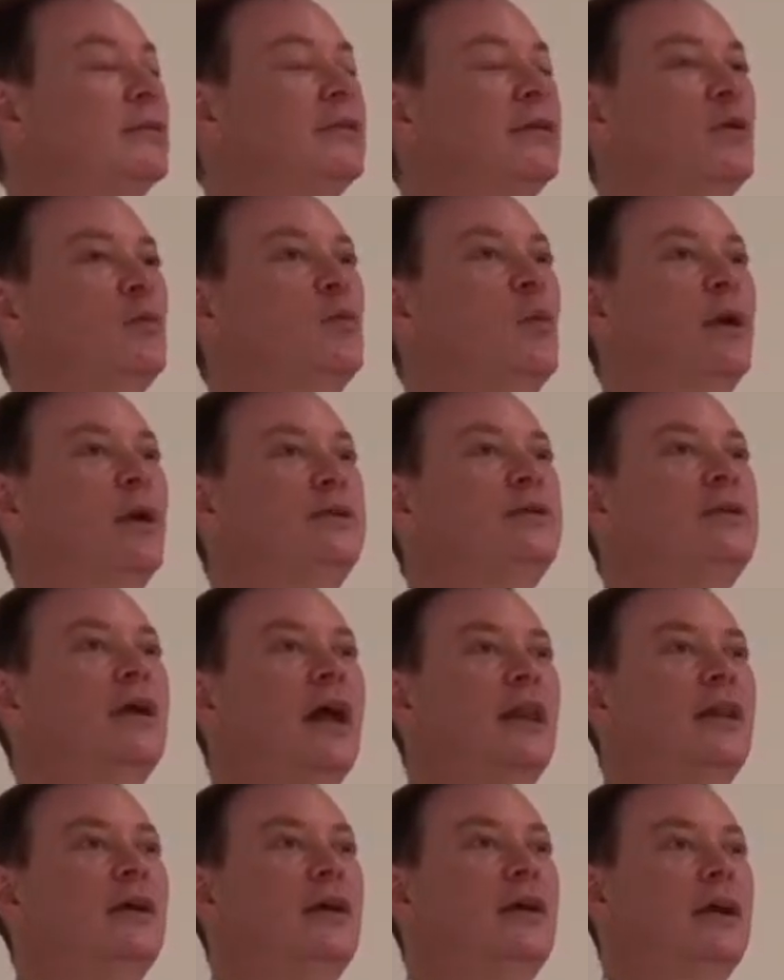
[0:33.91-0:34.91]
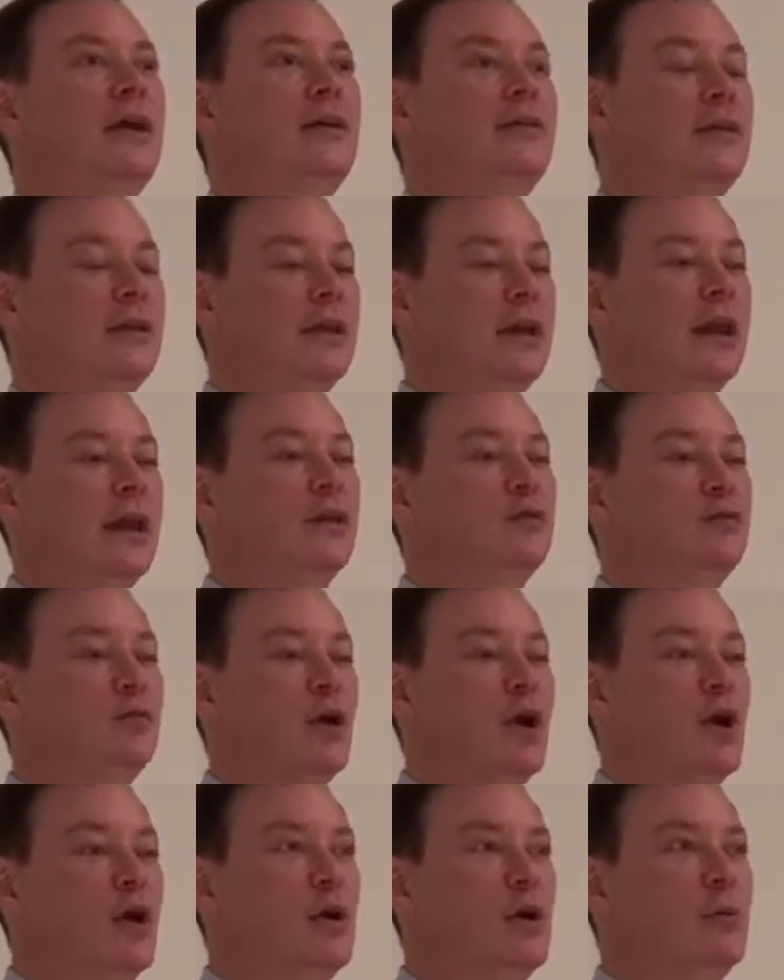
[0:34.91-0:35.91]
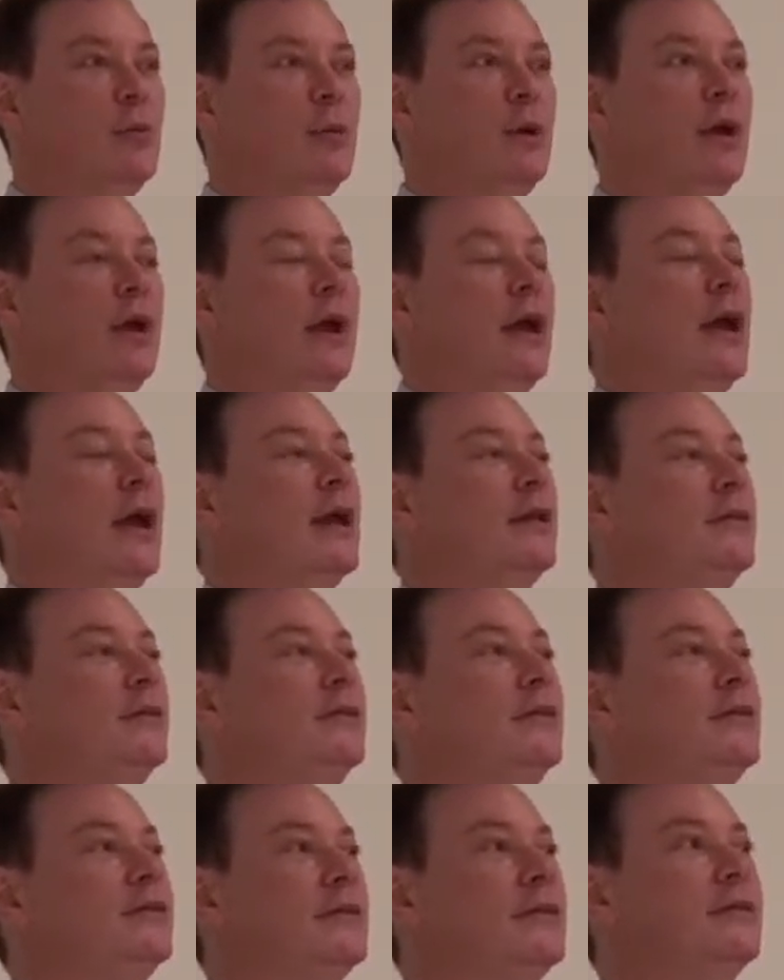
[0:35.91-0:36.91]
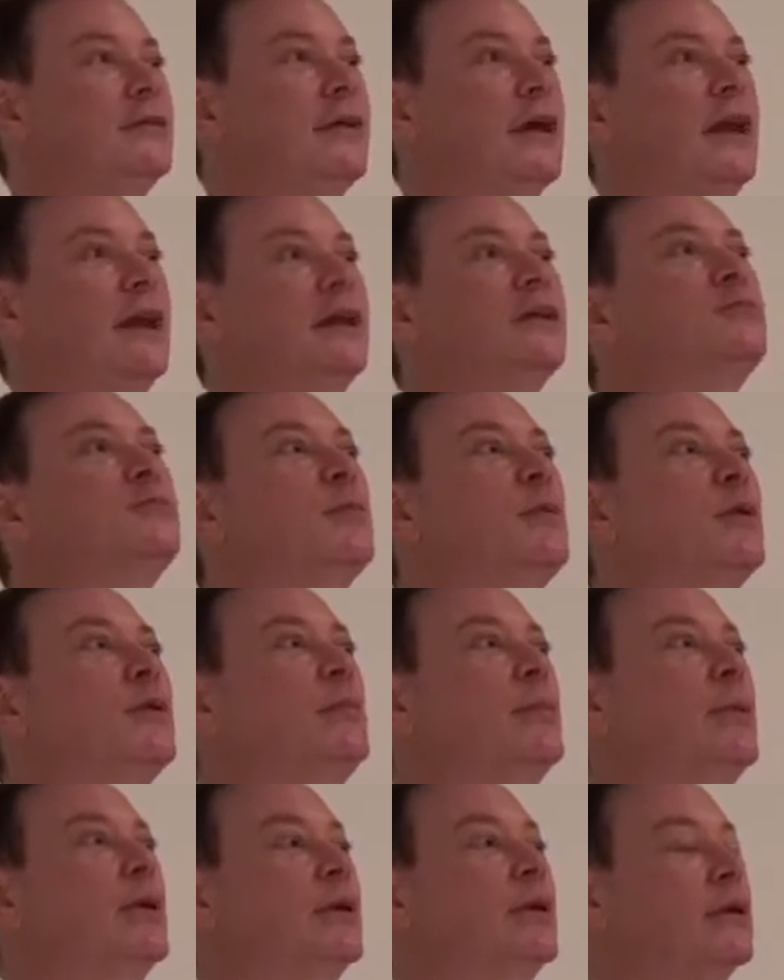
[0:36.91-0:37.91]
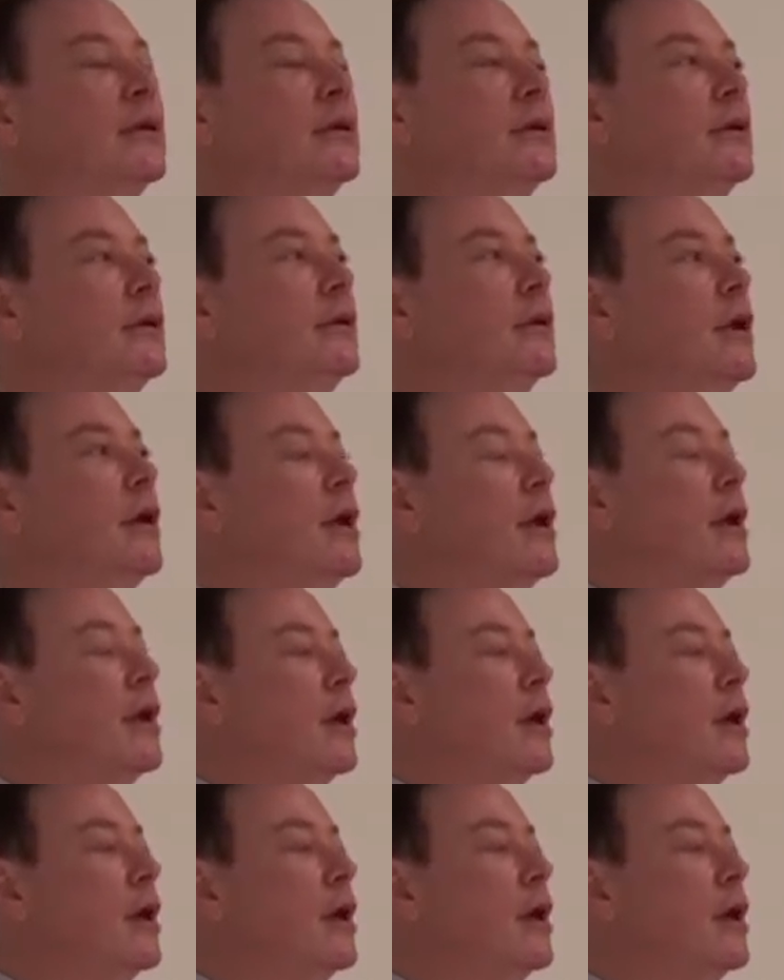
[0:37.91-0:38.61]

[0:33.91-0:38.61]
and someone said, "What color is the king's robe?" And Cece said, "It's purple."